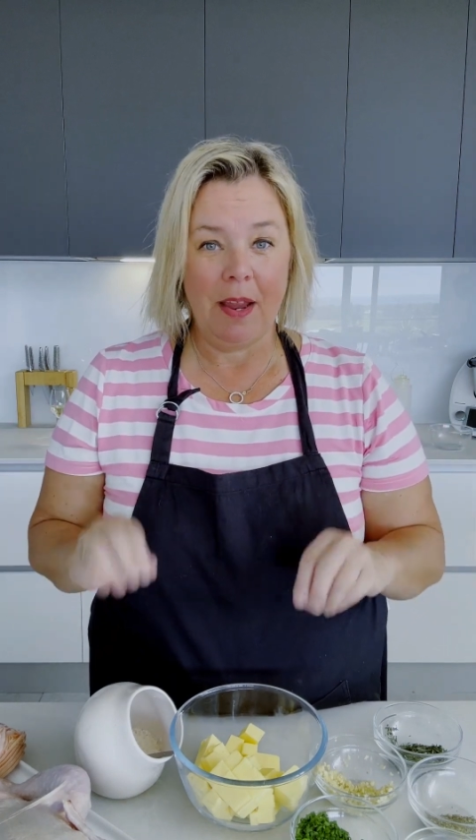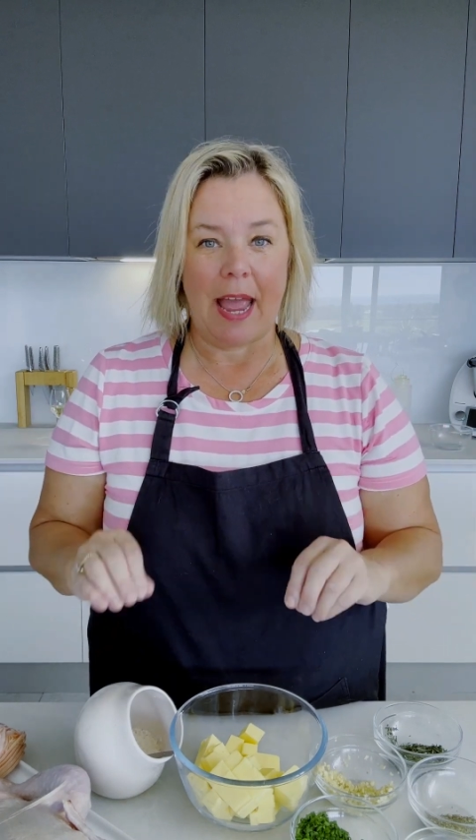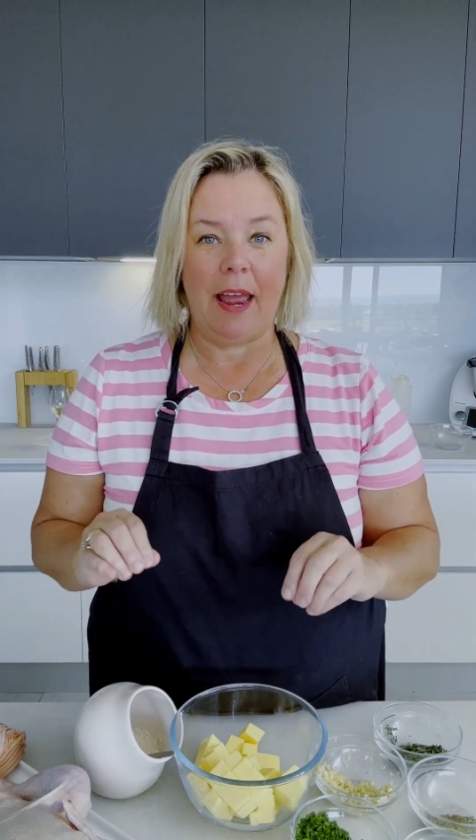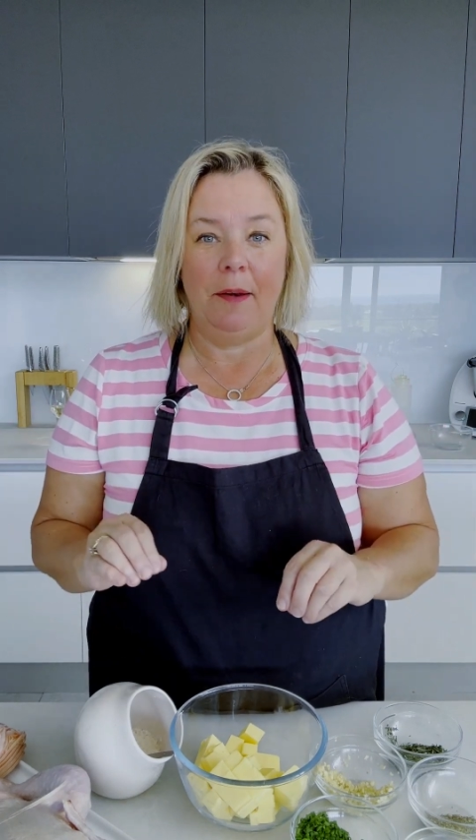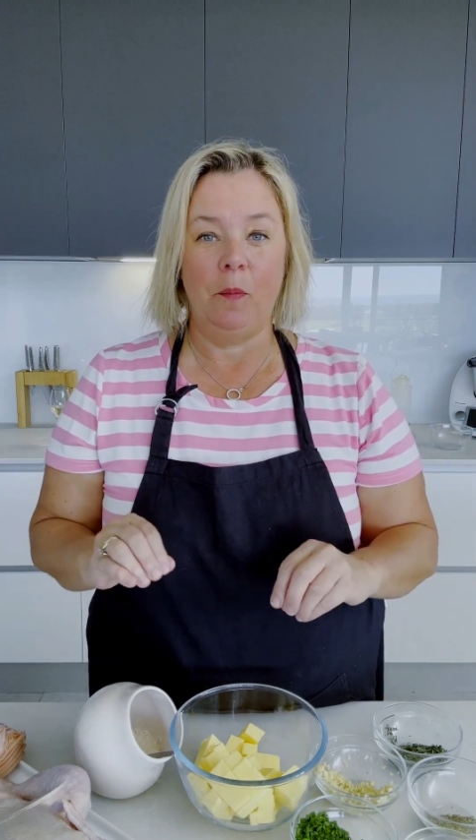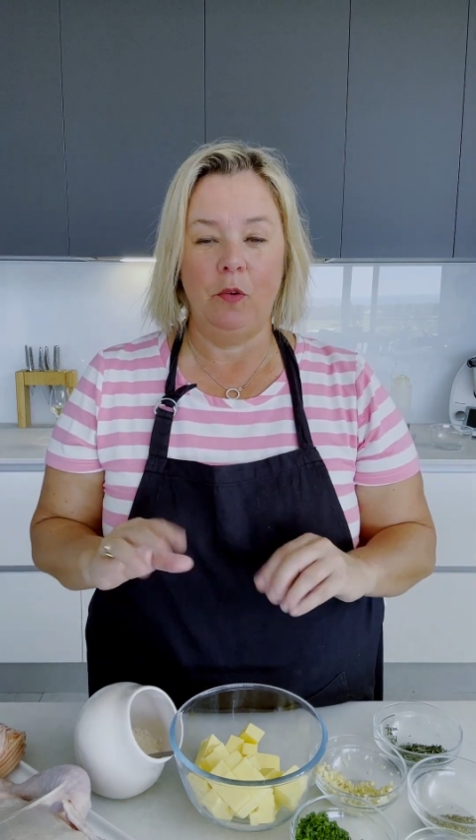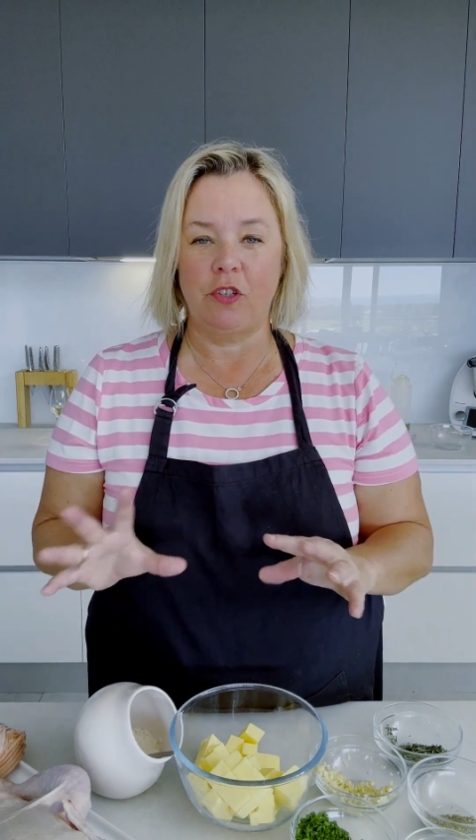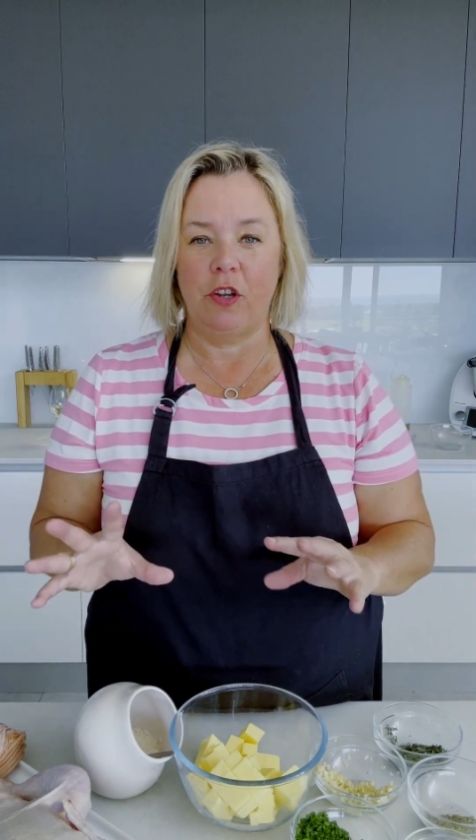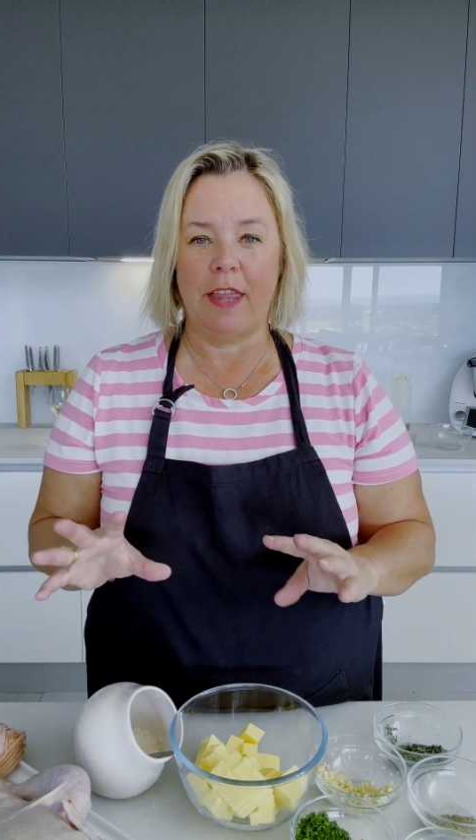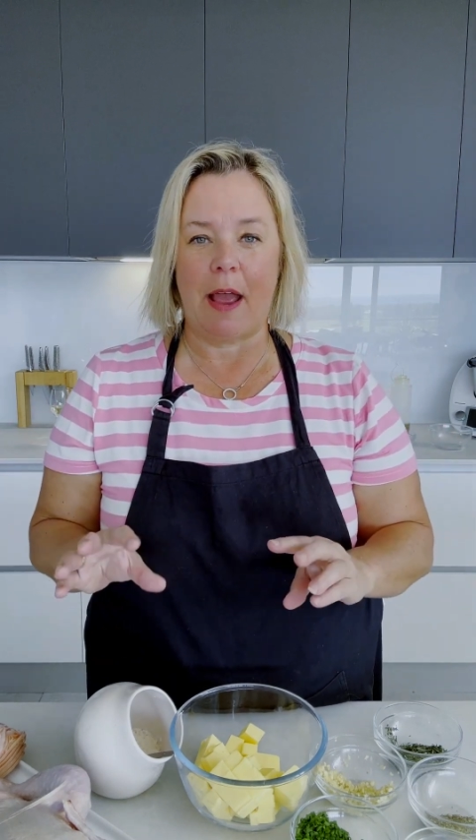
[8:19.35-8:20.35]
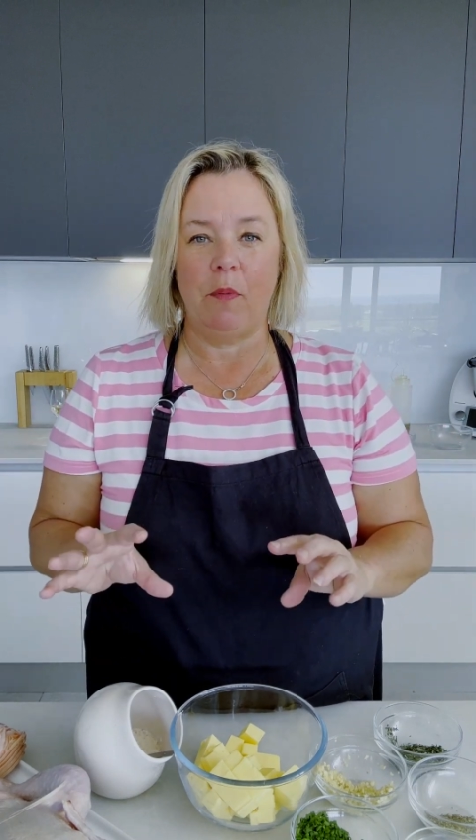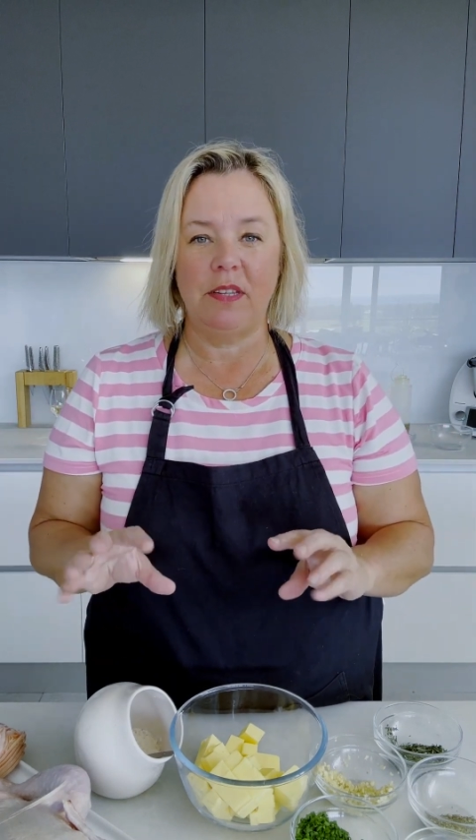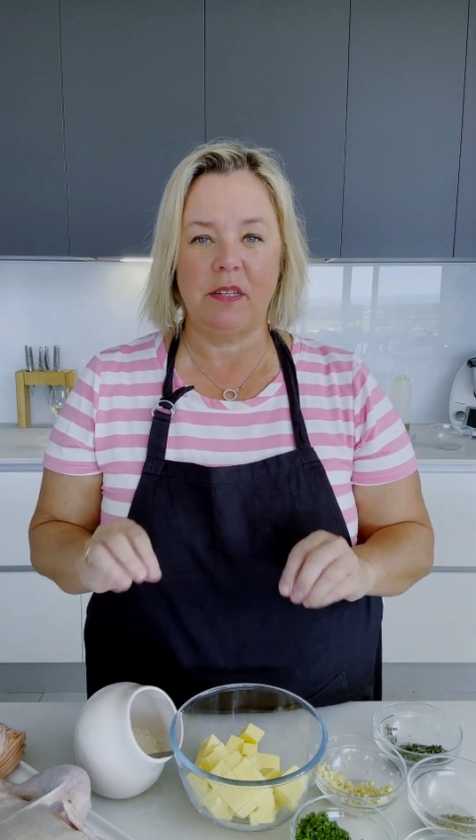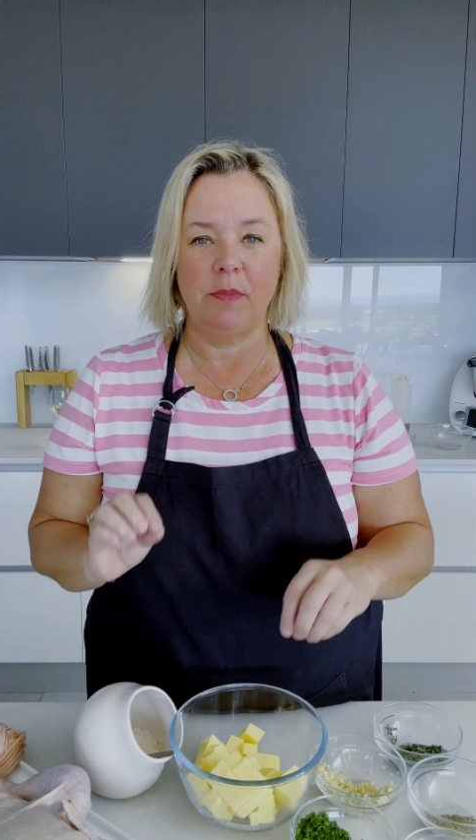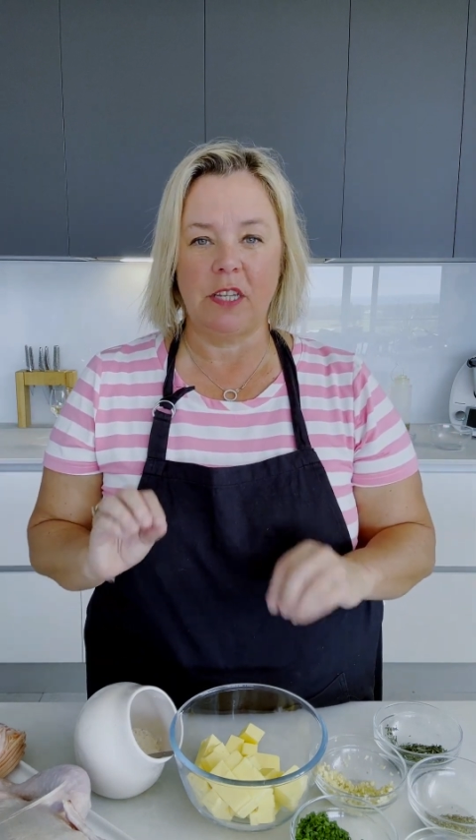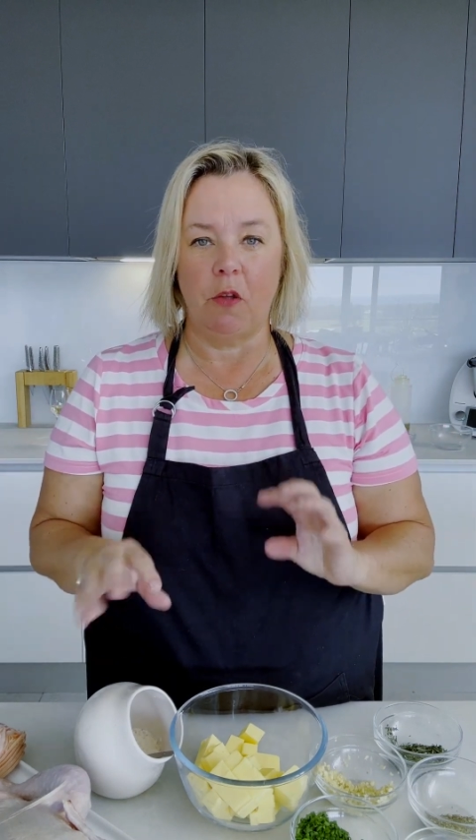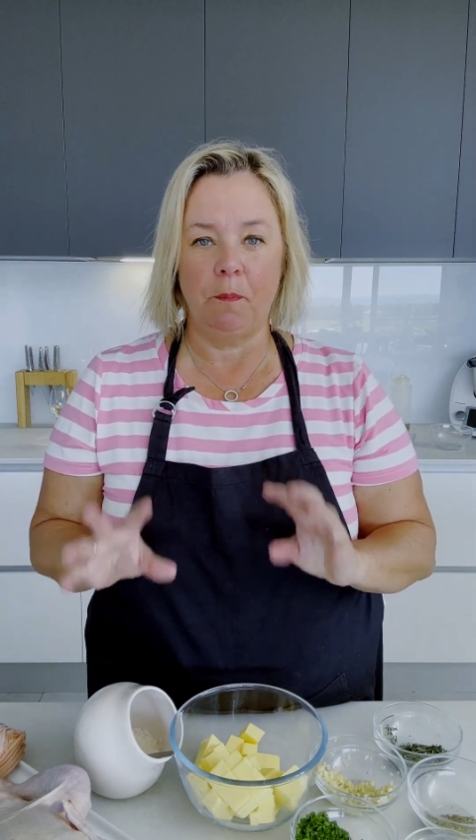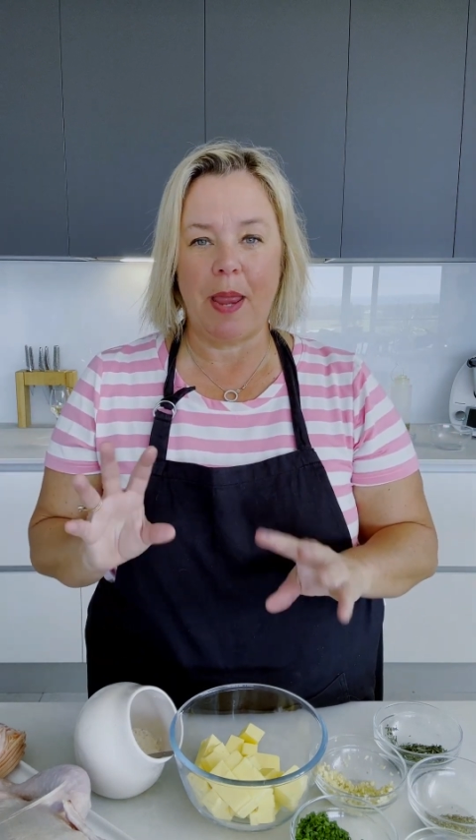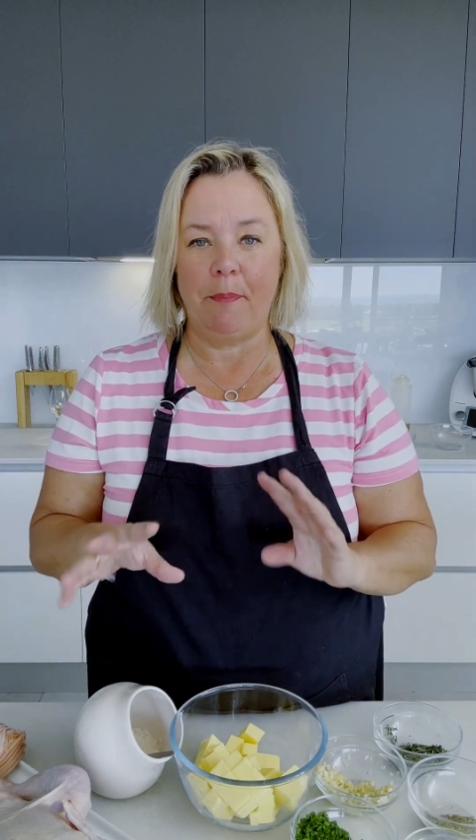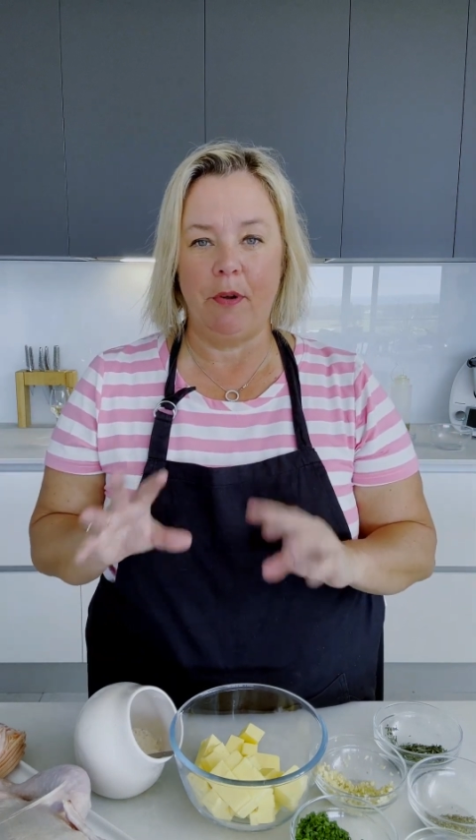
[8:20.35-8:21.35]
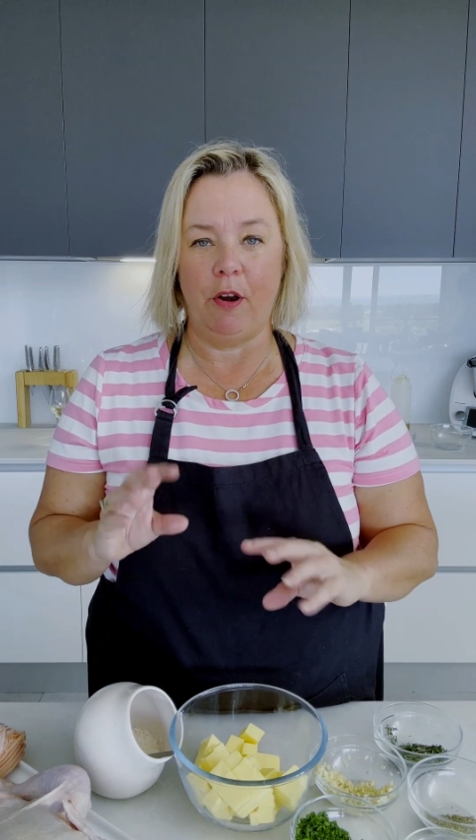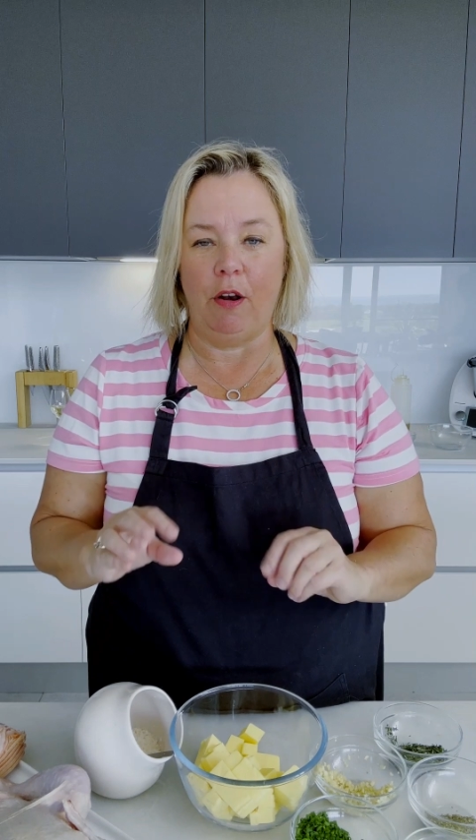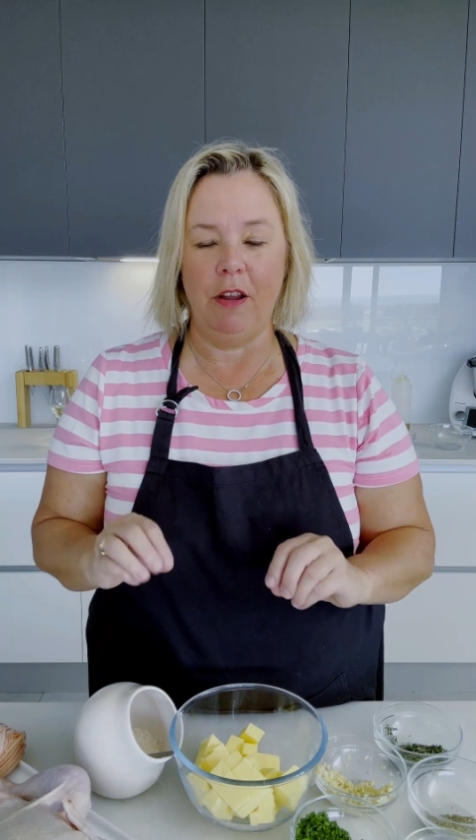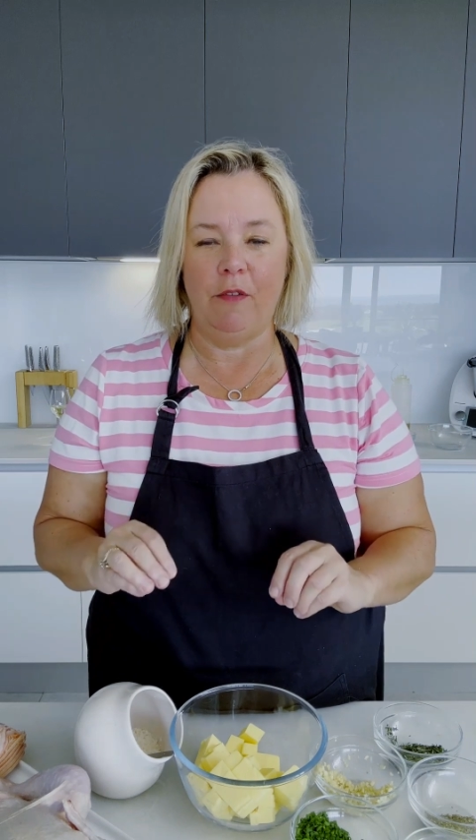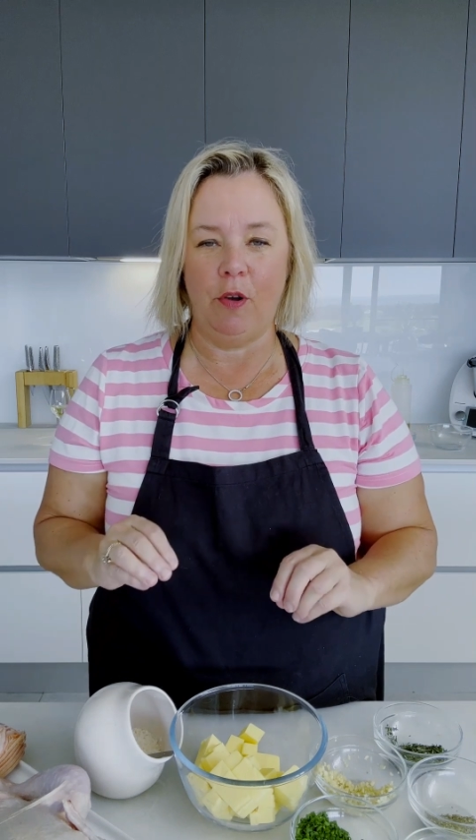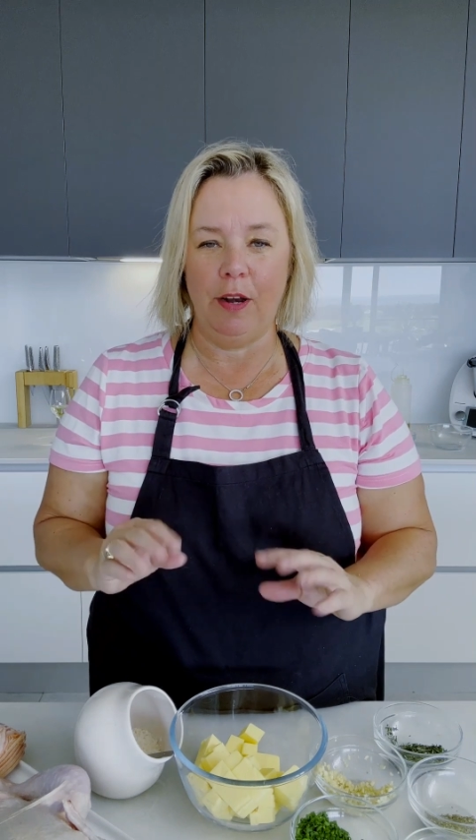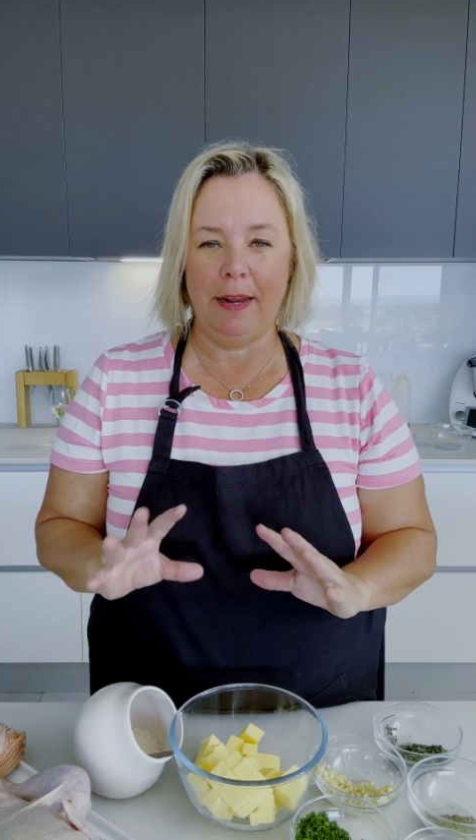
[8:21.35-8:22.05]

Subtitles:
And we'll do that with some salt and pepper and olive oil,